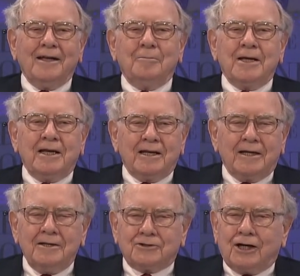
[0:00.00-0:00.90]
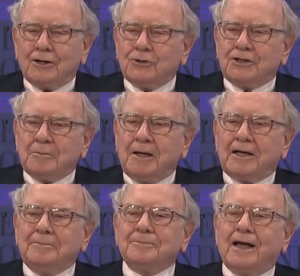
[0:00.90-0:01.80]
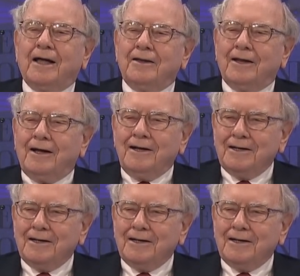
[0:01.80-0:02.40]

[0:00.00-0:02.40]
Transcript: immediately started losing money. And, uh,